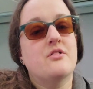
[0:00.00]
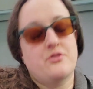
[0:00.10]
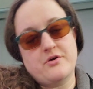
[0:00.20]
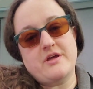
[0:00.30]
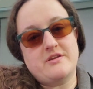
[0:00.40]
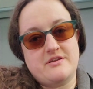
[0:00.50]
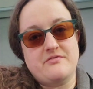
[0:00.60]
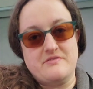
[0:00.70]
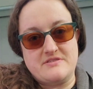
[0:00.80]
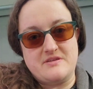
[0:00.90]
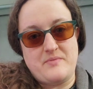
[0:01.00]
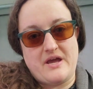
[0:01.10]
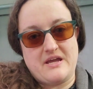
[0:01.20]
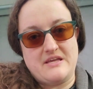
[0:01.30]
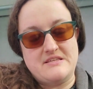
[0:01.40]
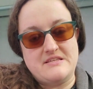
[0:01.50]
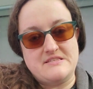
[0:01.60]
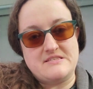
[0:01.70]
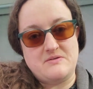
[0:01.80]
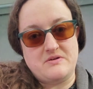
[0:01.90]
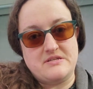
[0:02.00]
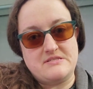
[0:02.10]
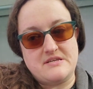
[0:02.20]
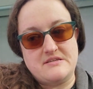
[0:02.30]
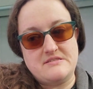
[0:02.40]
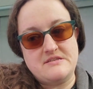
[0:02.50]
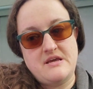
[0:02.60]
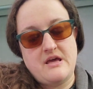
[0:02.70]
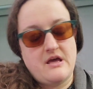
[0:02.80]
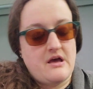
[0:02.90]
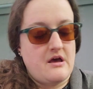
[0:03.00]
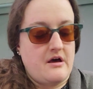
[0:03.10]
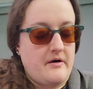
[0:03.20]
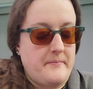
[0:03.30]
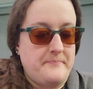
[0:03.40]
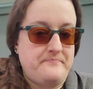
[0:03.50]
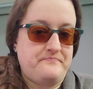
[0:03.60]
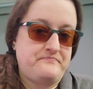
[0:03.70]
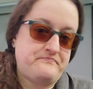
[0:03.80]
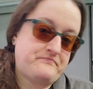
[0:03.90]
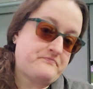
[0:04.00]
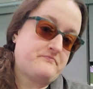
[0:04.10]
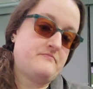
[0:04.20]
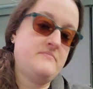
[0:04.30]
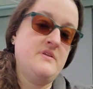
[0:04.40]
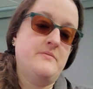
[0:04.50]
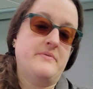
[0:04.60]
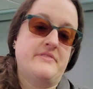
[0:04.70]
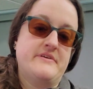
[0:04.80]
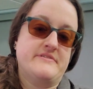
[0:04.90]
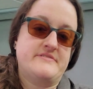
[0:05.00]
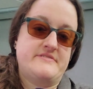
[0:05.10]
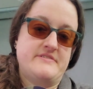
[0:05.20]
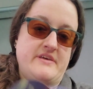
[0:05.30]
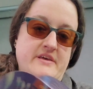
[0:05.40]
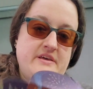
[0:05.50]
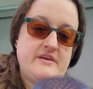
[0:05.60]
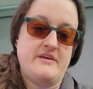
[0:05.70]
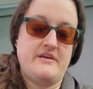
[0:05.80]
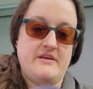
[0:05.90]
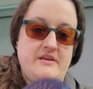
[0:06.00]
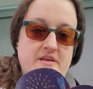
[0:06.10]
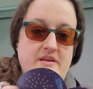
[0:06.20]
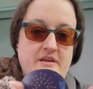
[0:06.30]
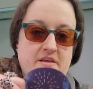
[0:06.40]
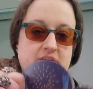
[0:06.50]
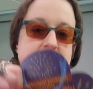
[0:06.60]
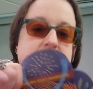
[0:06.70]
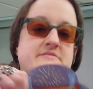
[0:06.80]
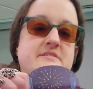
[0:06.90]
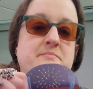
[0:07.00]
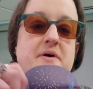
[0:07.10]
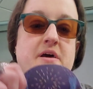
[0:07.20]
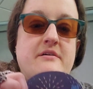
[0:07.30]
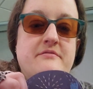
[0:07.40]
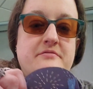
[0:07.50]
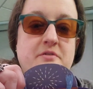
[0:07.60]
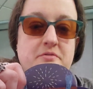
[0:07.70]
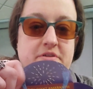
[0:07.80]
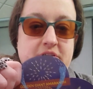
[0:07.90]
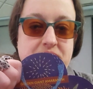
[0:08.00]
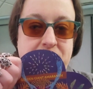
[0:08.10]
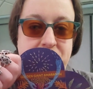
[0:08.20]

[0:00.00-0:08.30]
look at a different seed packet and see what it says. But this is the seed pack unfolded.